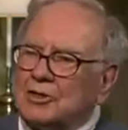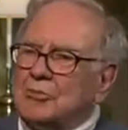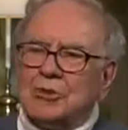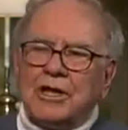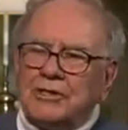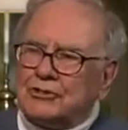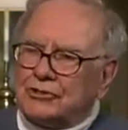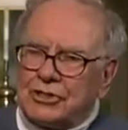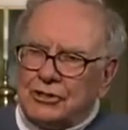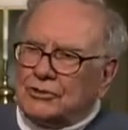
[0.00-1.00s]

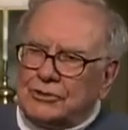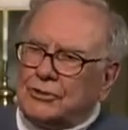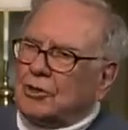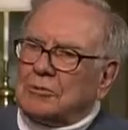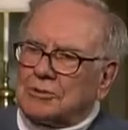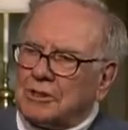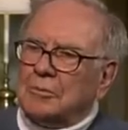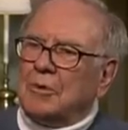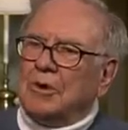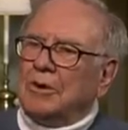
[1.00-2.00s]
Communication skills are enormously
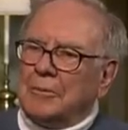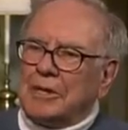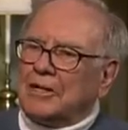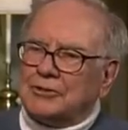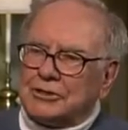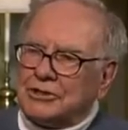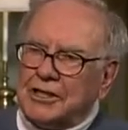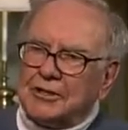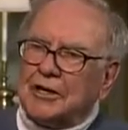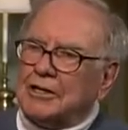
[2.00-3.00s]
important. I mean, I took a
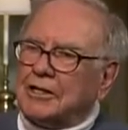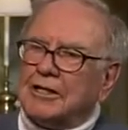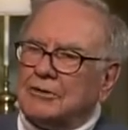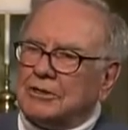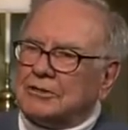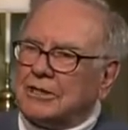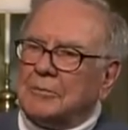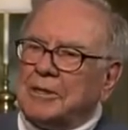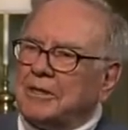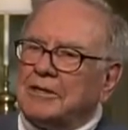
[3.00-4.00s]
Dale Carnegie course
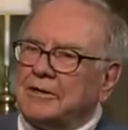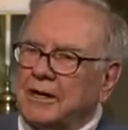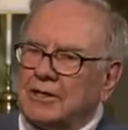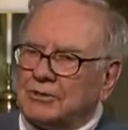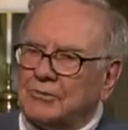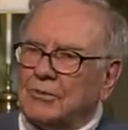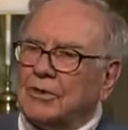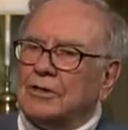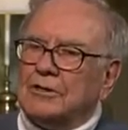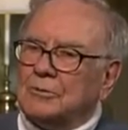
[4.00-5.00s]
that I paid $100
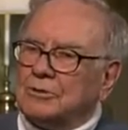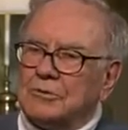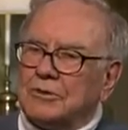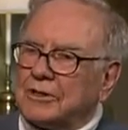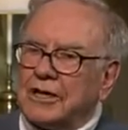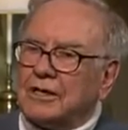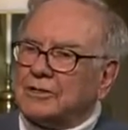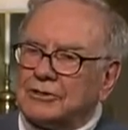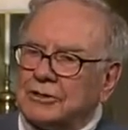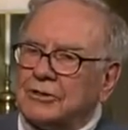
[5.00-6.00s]
for, and it was worth a
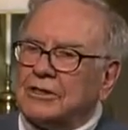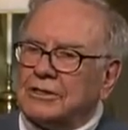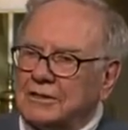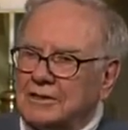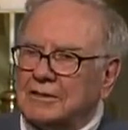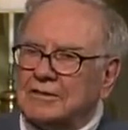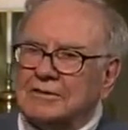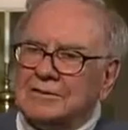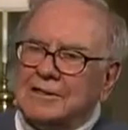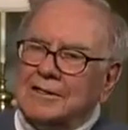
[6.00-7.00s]
college degree.
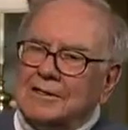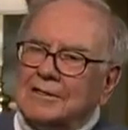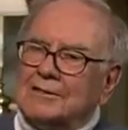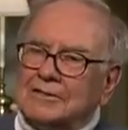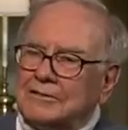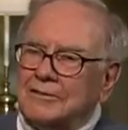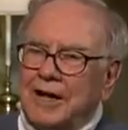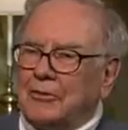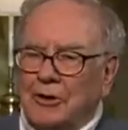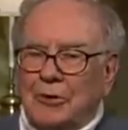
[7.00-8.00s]
At least
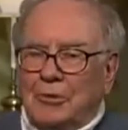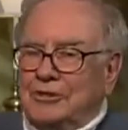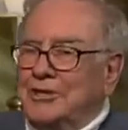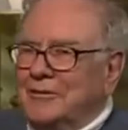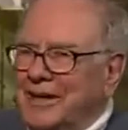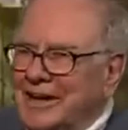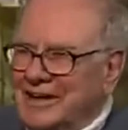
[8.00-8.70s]
I thought it was.